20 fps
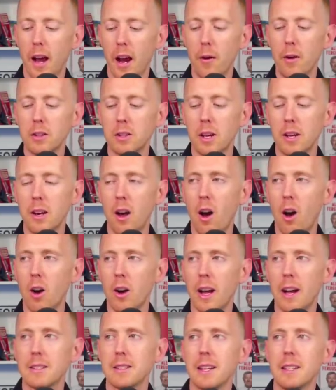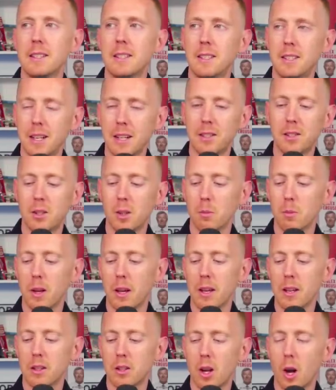Erik Ten Hag has a system
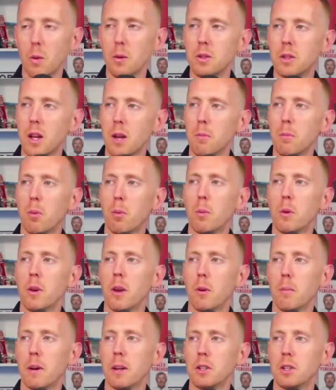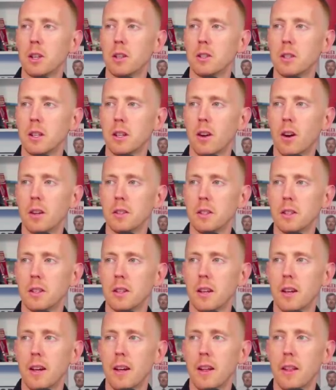that he is going to implement at Manchester
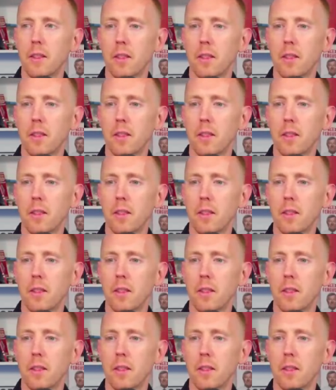United.